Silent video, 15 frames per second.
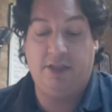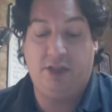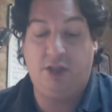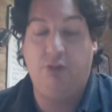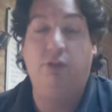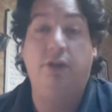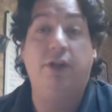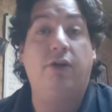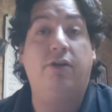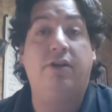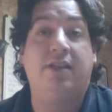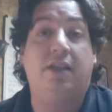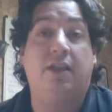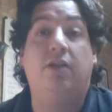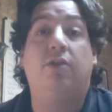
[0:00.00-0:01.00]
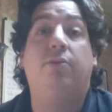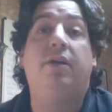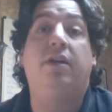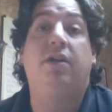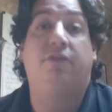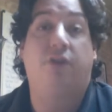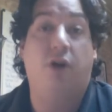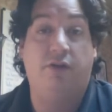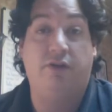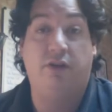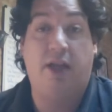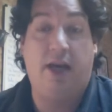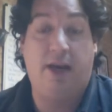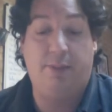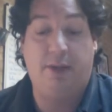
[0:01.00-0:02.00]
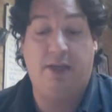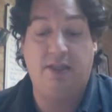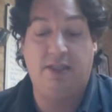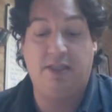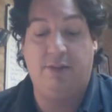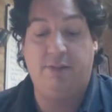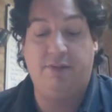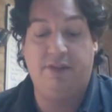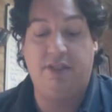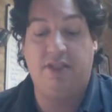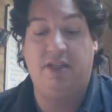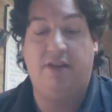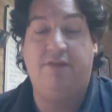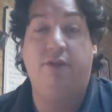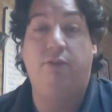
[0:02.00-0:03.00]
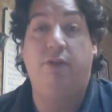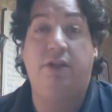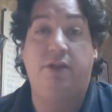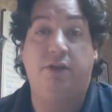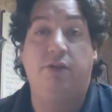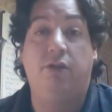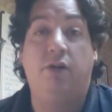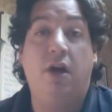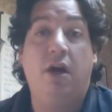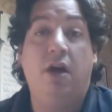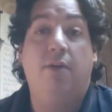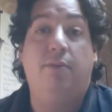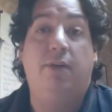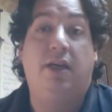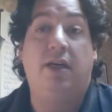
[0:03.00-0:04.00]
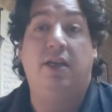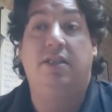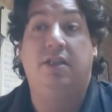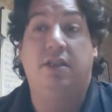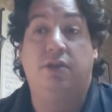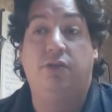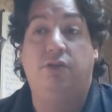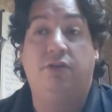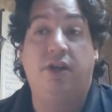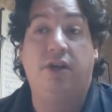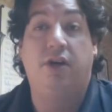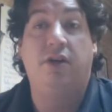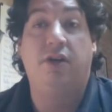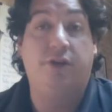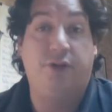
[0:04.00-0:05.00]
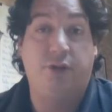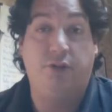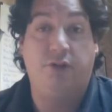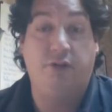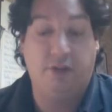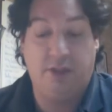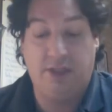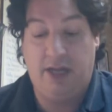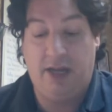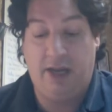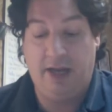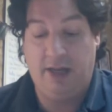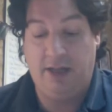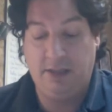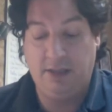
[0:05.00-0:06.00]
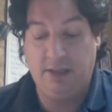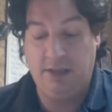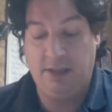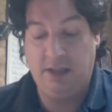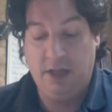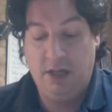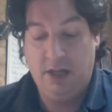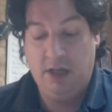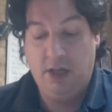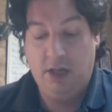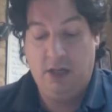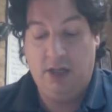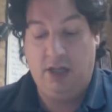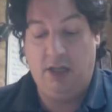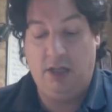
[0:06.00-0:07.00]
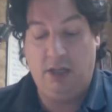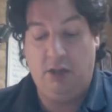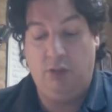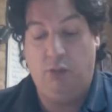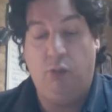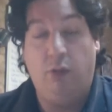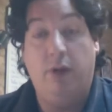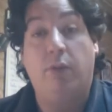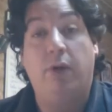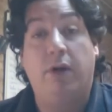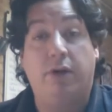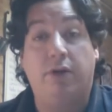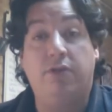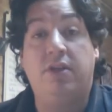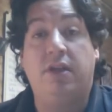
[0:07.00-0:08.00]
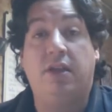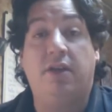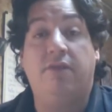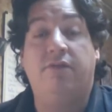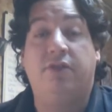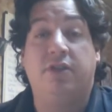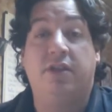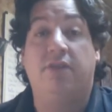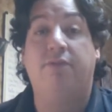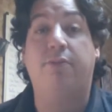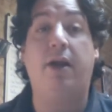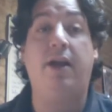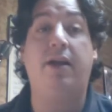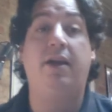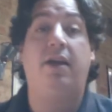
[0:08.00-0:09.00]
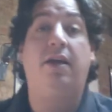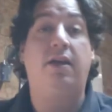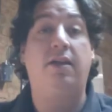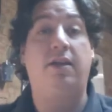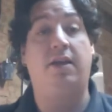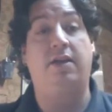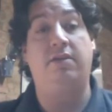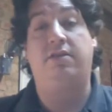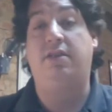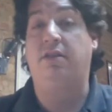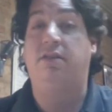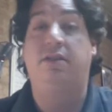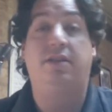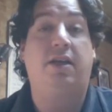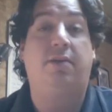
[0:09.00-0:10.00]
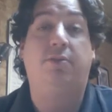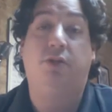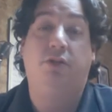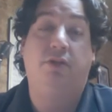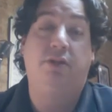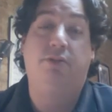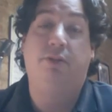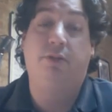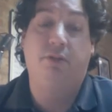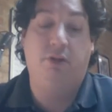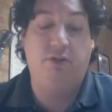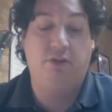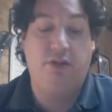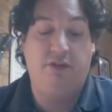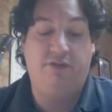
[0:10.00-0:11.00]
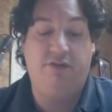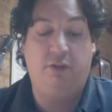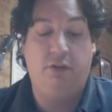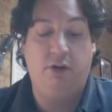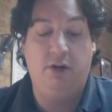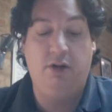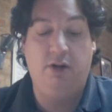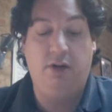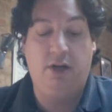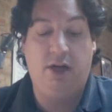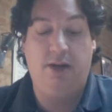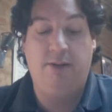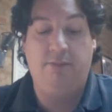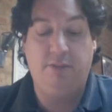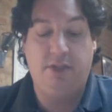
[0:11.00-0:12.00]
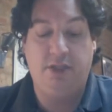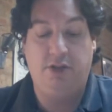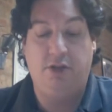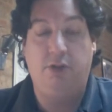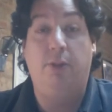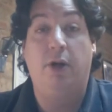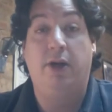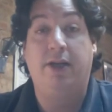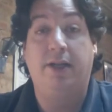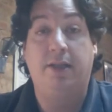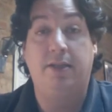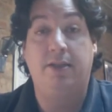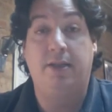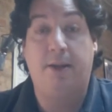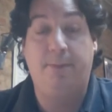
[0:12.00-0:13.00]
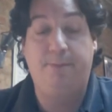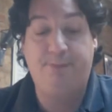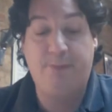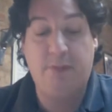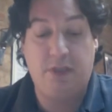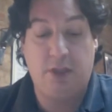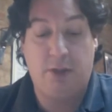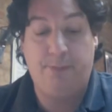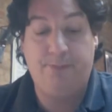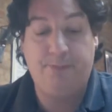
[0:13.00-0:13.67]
you will notice a little bit of overlap in some of the stuff that we do, because the tools are the tools, and when we're using them for self-branding, they are still the same tool as we were using for digital marketing design. So